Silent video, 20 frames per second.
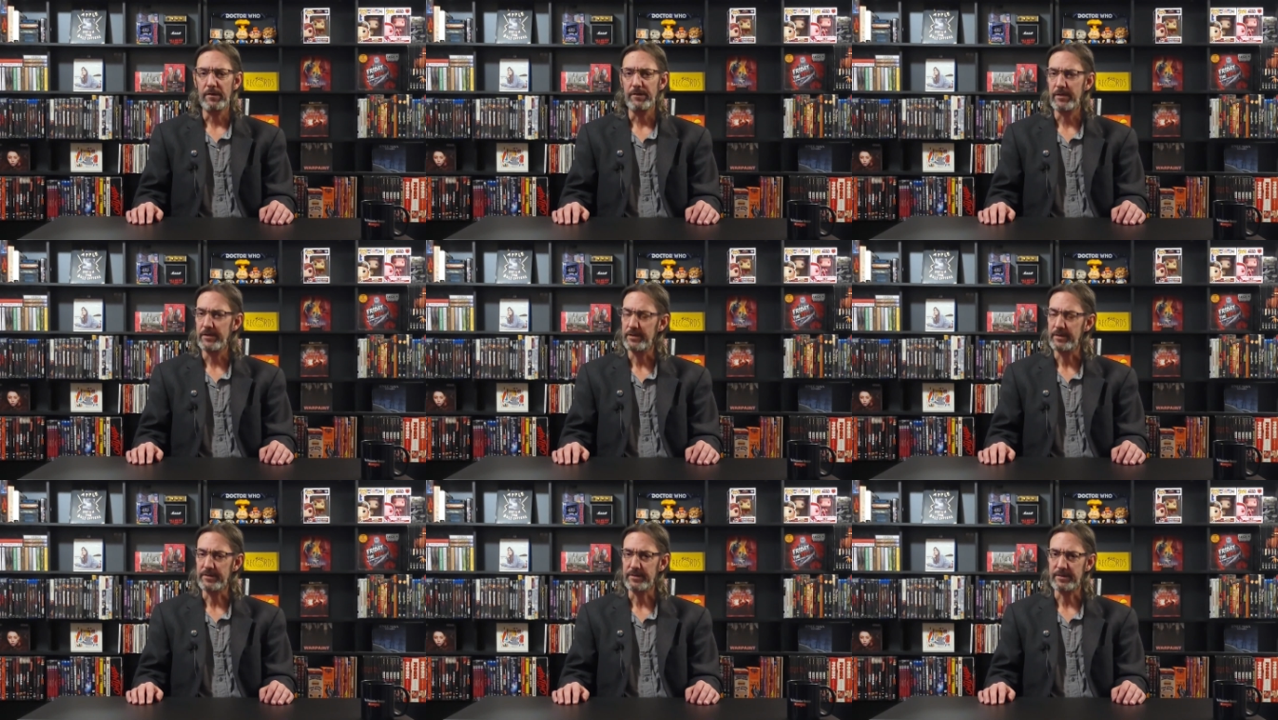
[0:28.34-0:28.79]

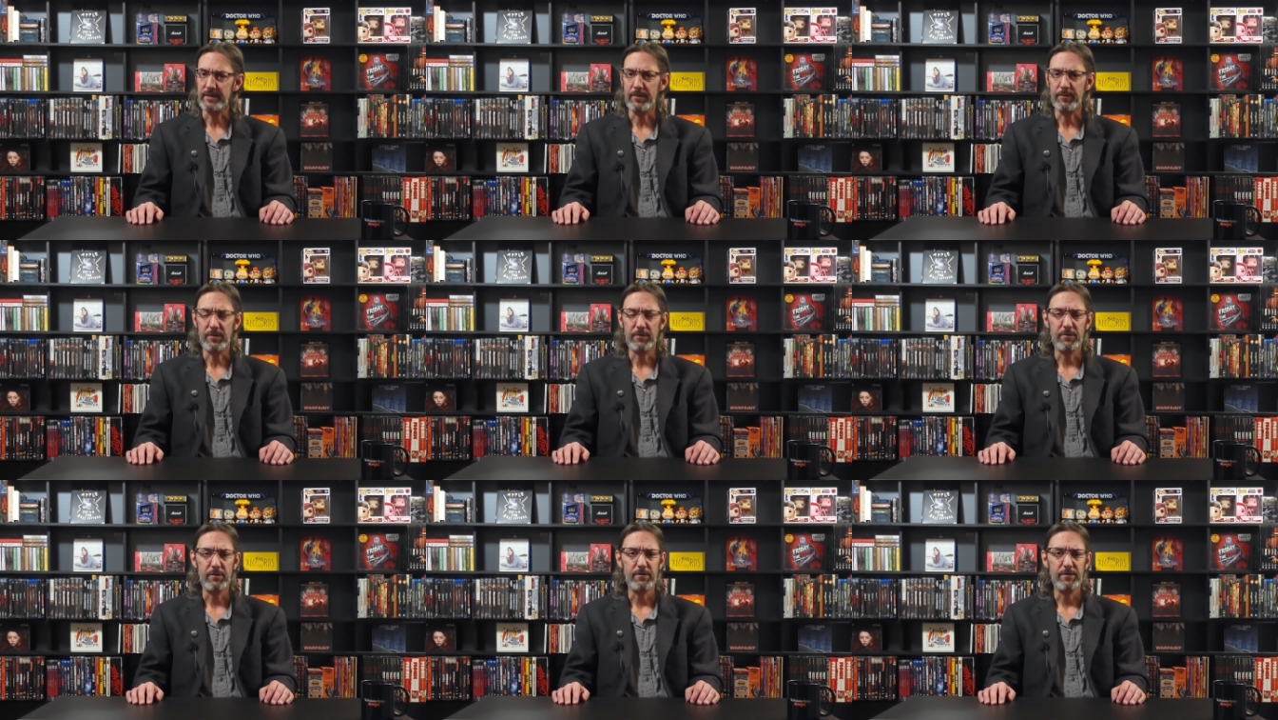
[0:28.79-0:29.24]
the
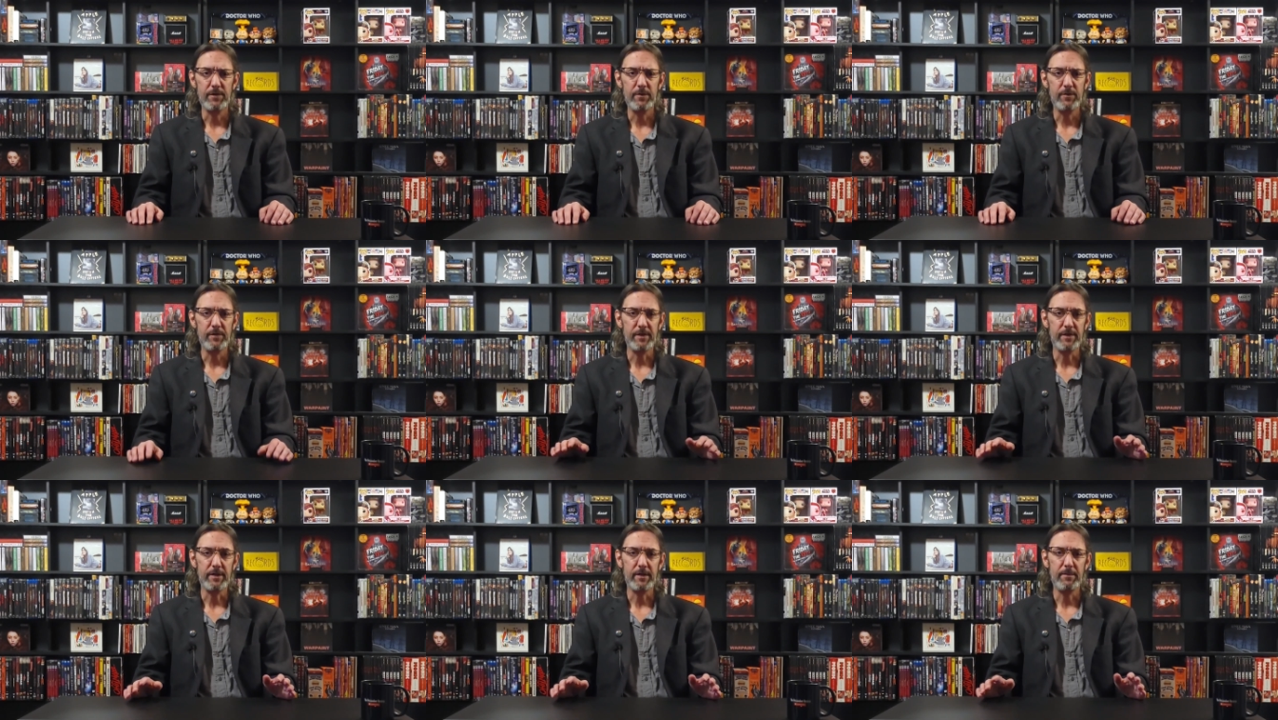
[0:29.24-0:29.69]
December review
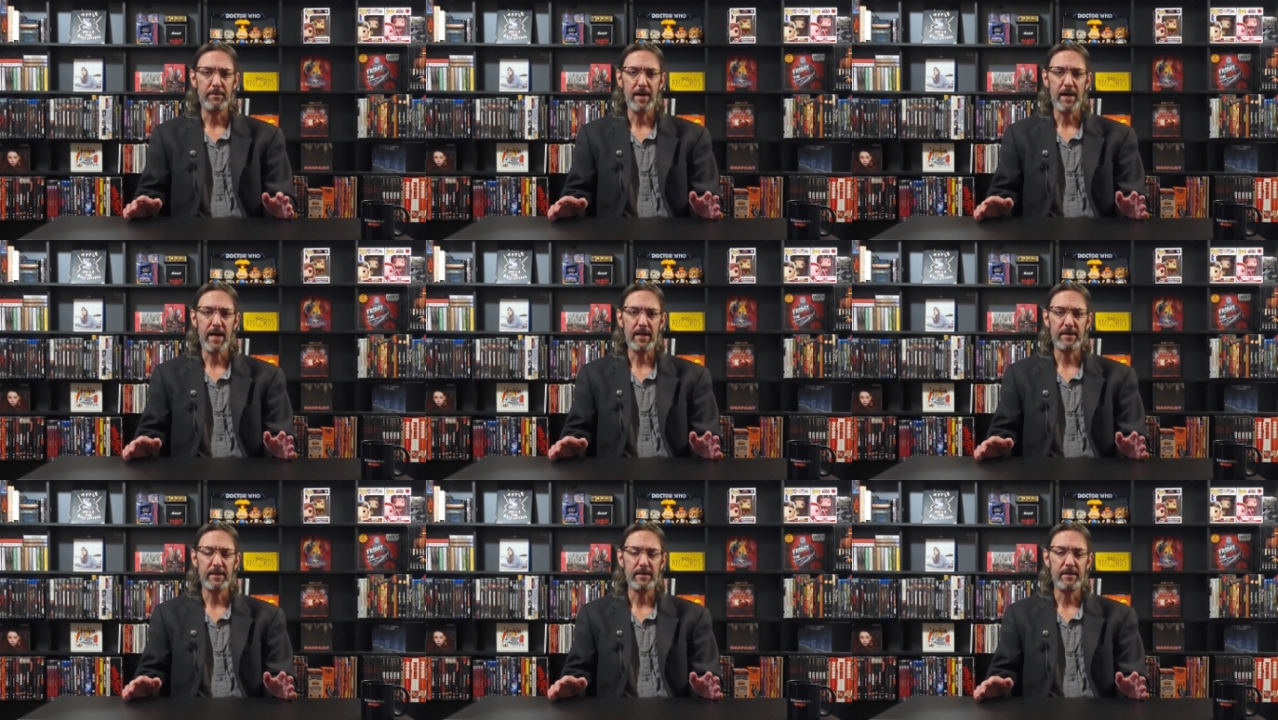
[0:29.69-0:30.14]
here,
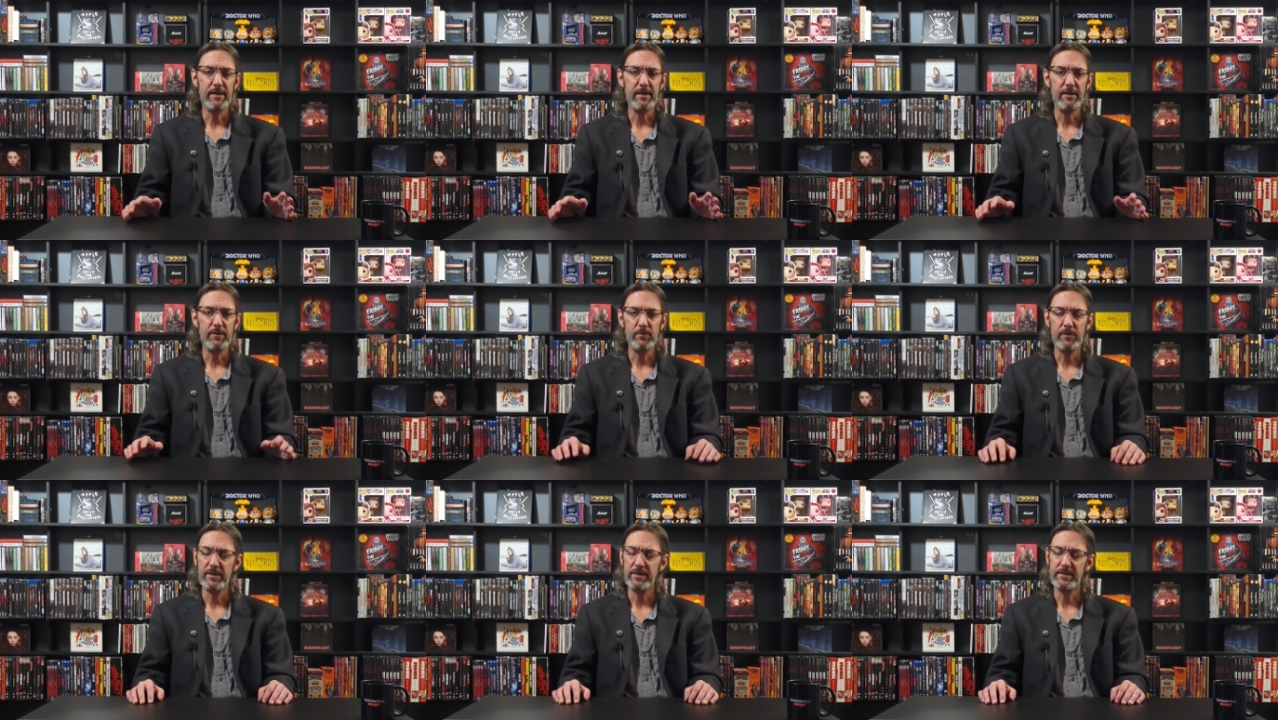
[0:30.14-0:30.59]
back
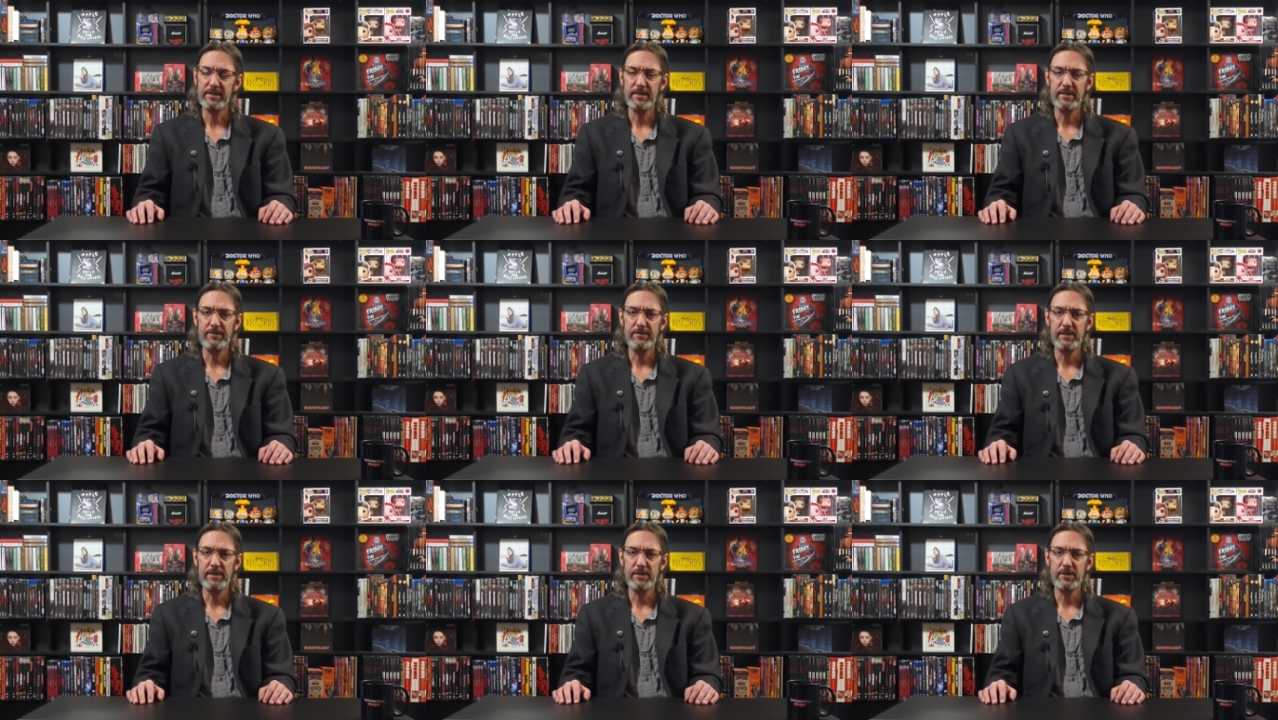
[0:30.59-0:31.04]
again with the
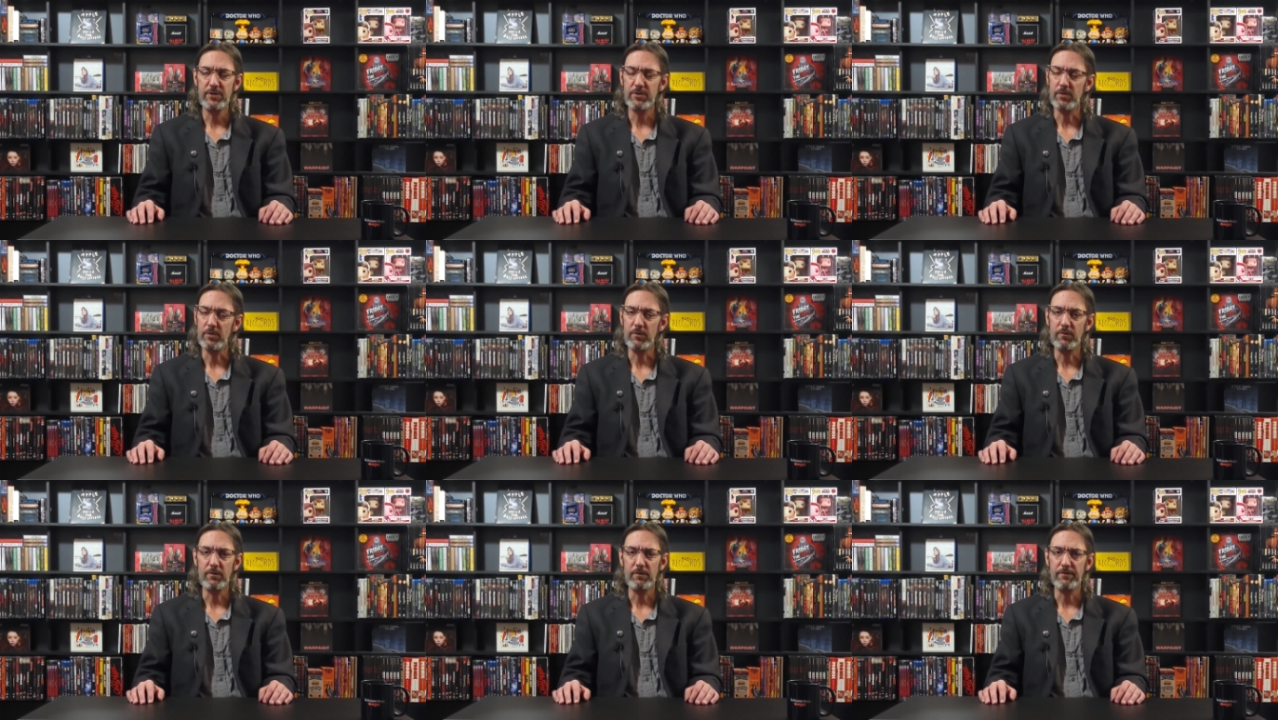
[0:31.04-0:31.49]
TV
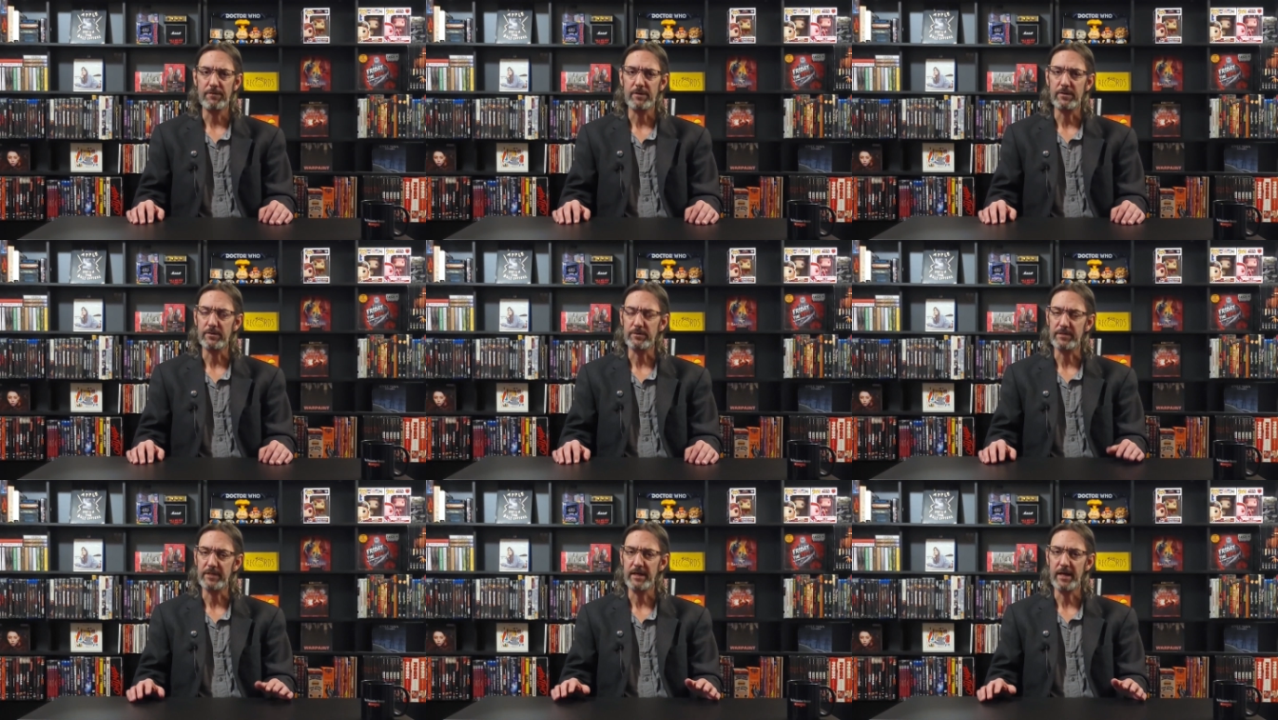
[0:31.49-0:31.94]
show
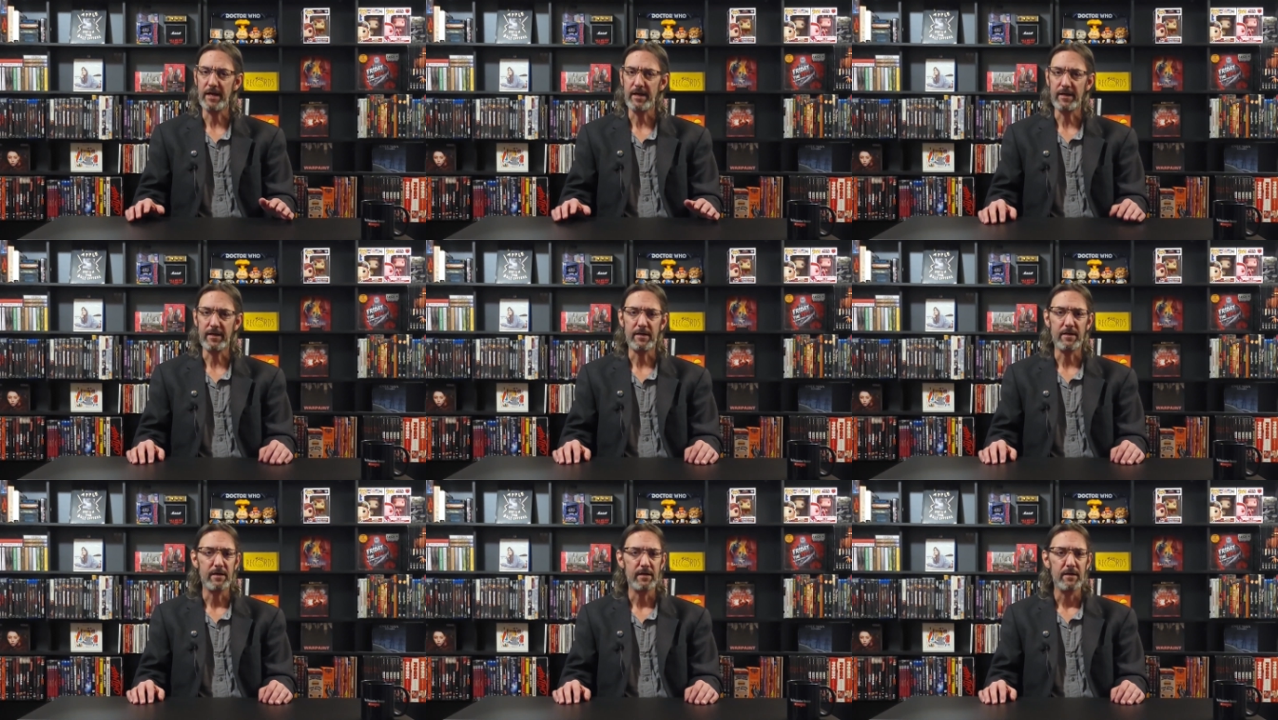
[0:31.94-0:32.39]
review
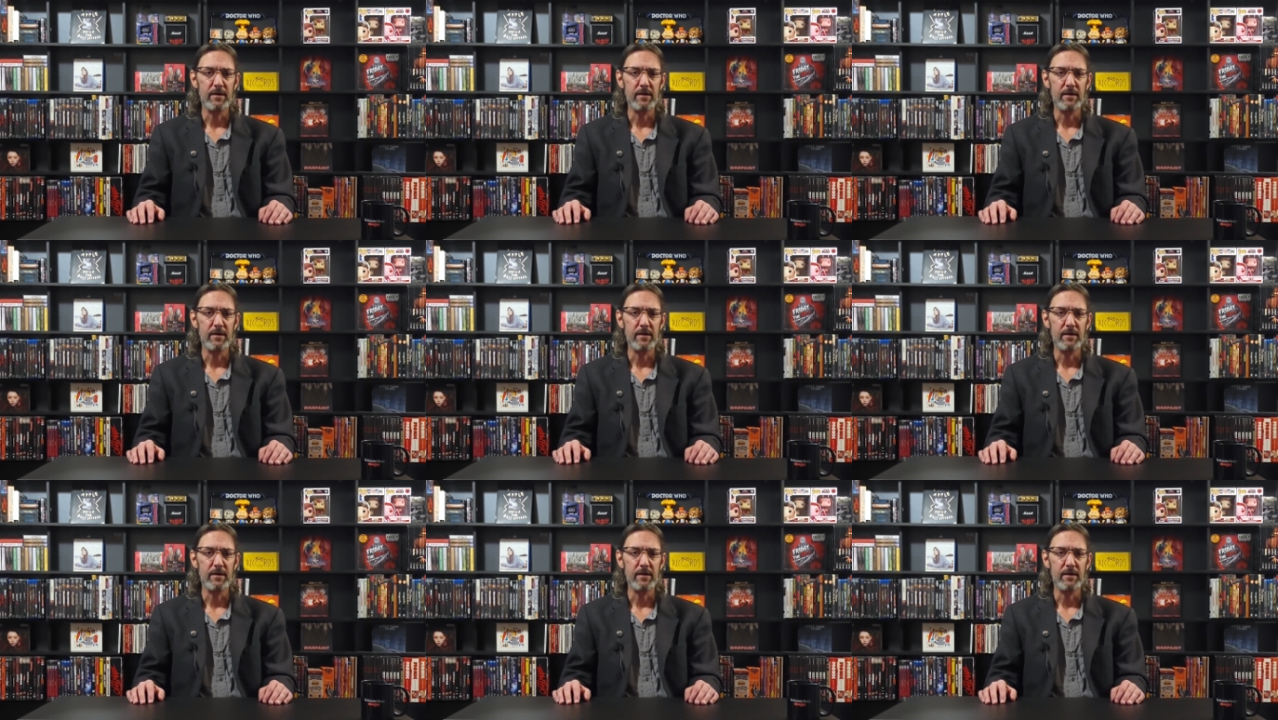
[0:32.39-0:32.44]
today.